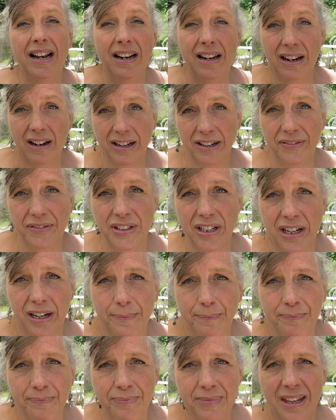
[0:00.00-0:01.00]
lifetime.
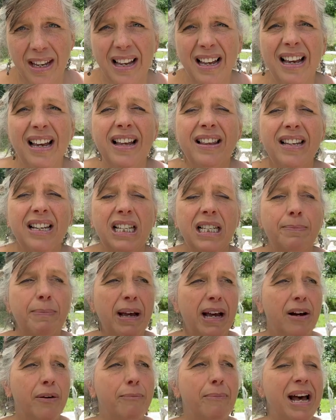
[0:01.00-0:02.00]
This
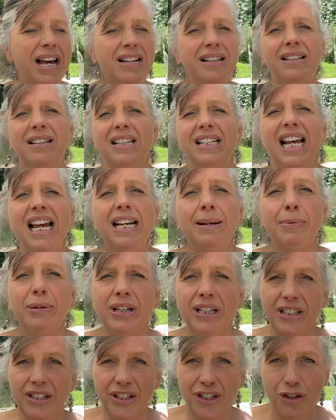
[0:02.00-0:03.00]
spell meant that anybody
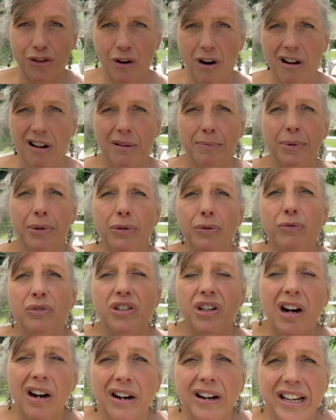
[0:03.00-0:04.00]
in the tribe who
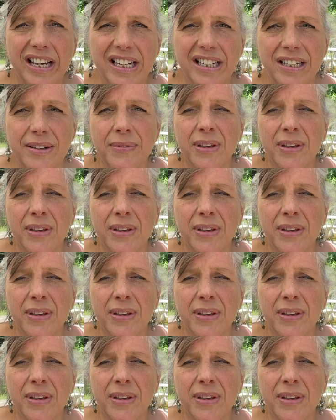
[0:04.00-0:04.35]
died,